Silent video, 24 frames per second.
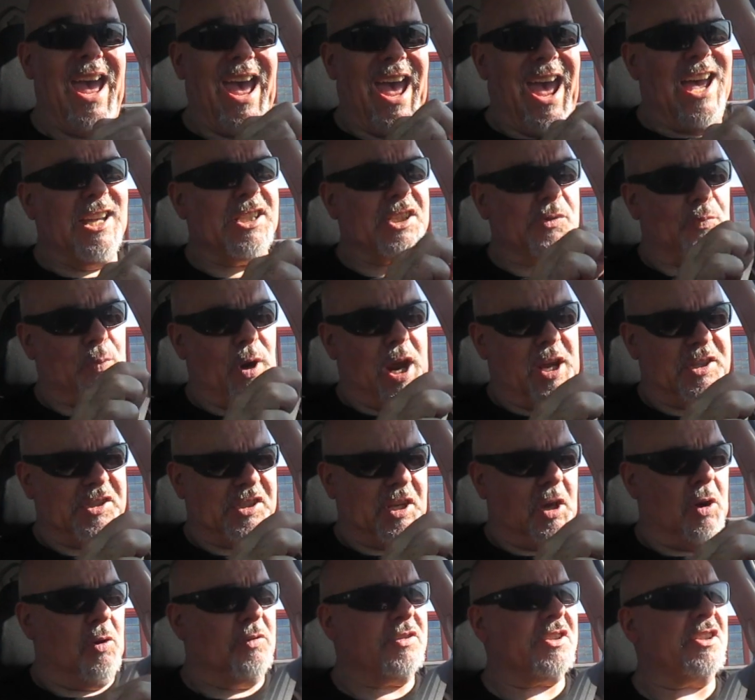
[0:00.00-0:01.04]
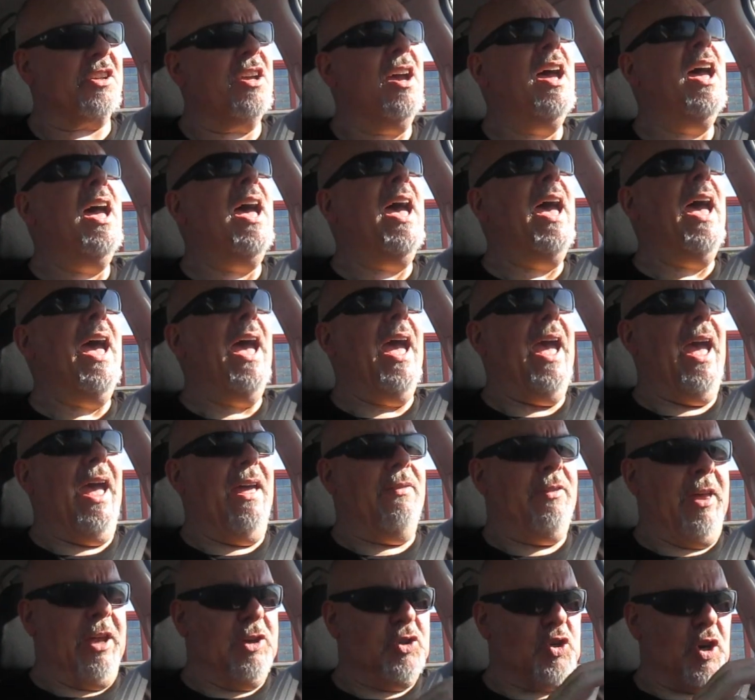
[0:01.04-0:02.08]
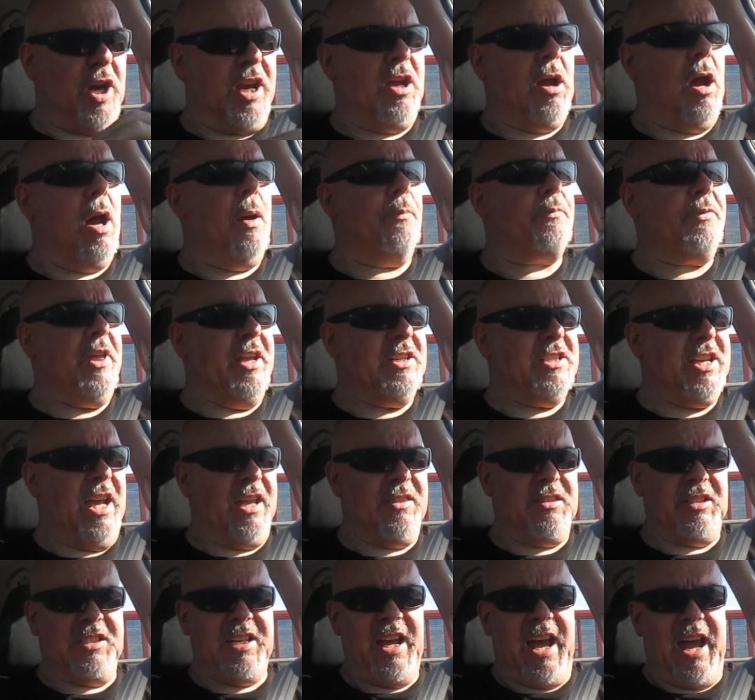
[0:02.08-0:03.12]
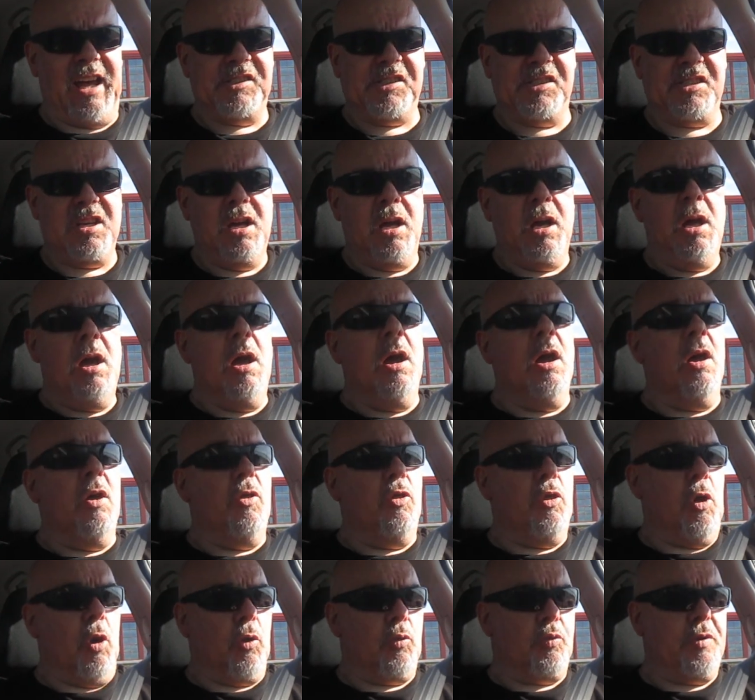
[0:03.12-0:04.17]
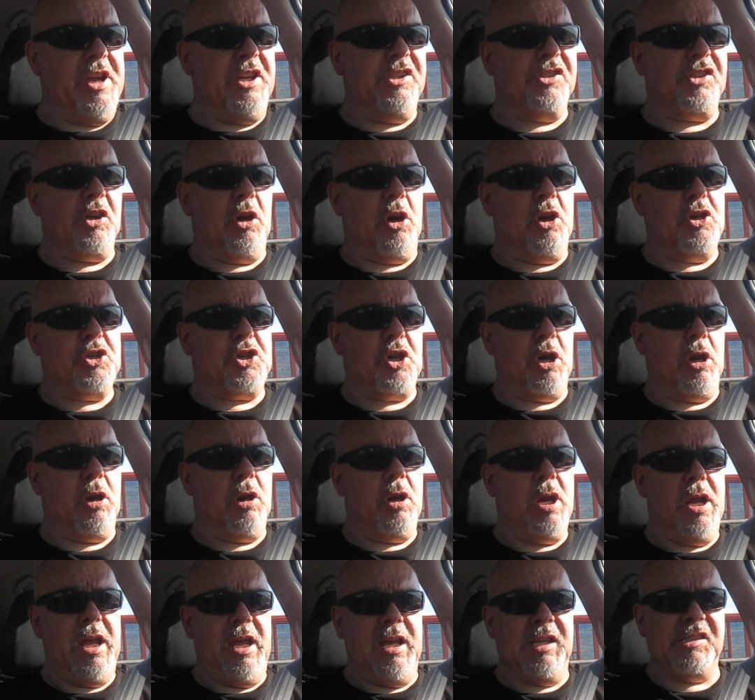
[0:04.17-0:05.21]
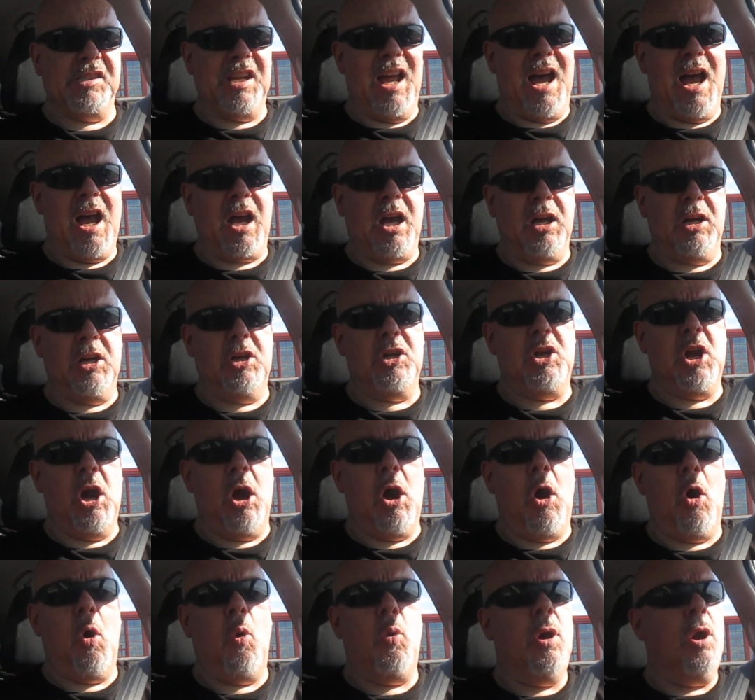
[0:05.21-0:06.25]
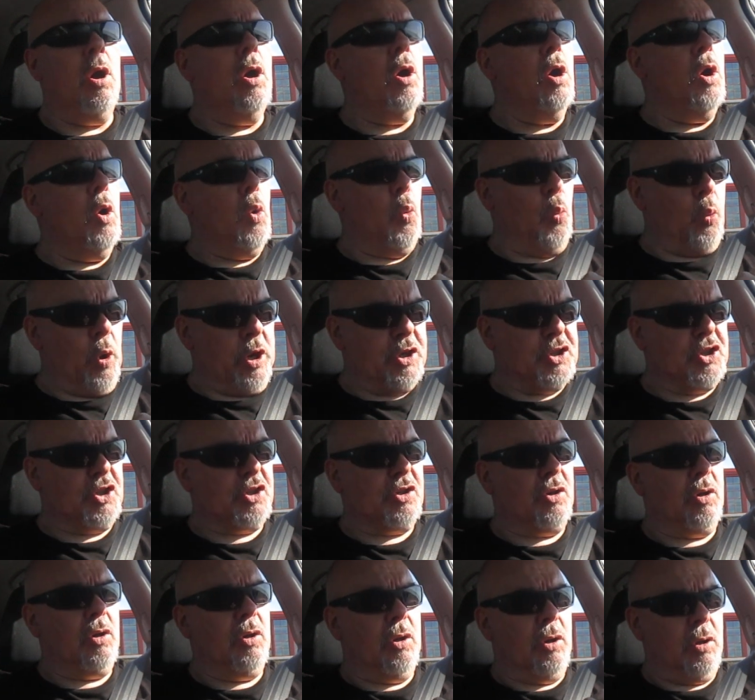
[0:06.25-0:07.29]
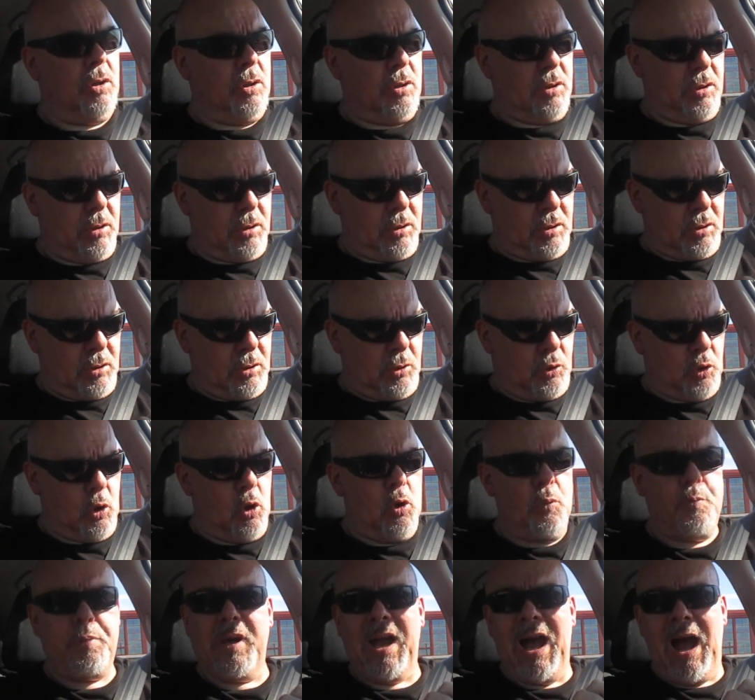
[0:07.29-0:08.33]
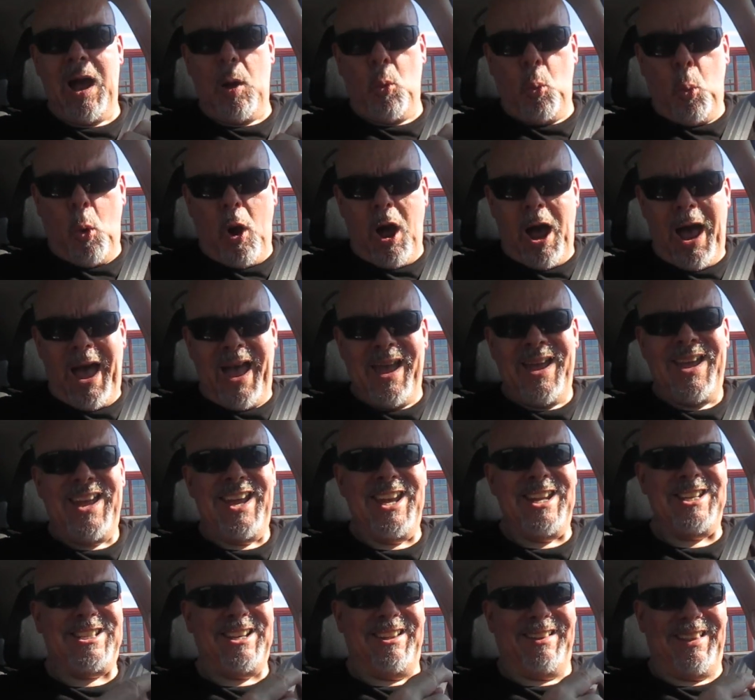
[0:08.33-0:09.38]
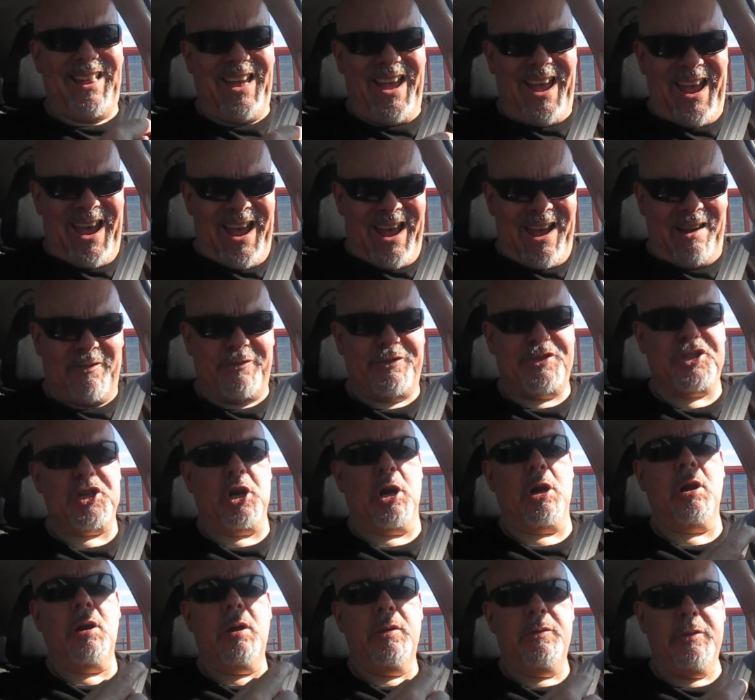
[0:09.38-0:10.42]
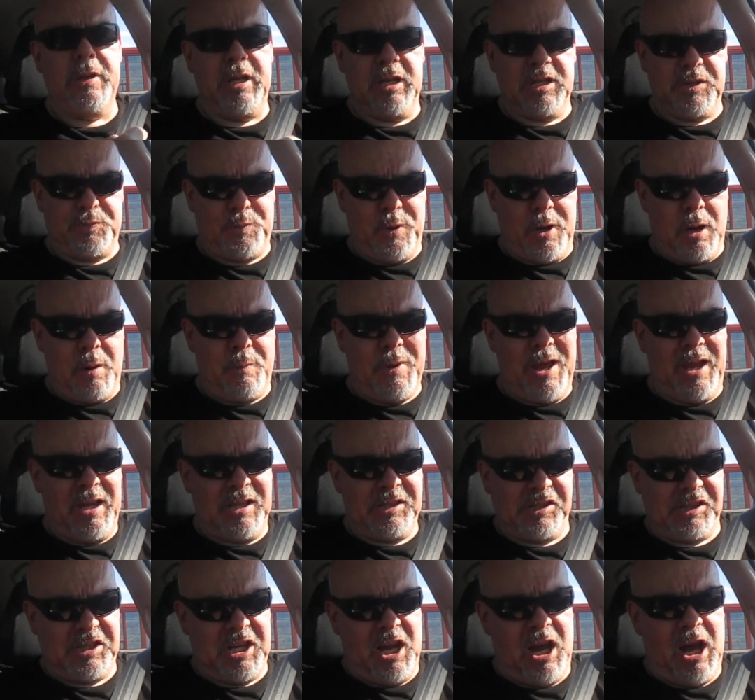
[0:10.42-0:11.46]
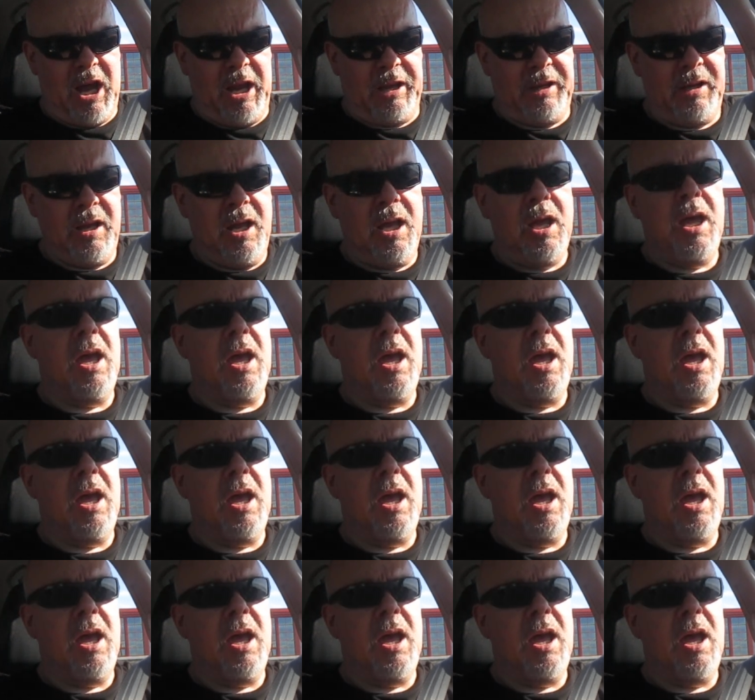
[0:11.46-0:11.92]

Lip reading: Espressos. They drink up, they take the test. The researcher is not going to know which group got what until after the experiment is done.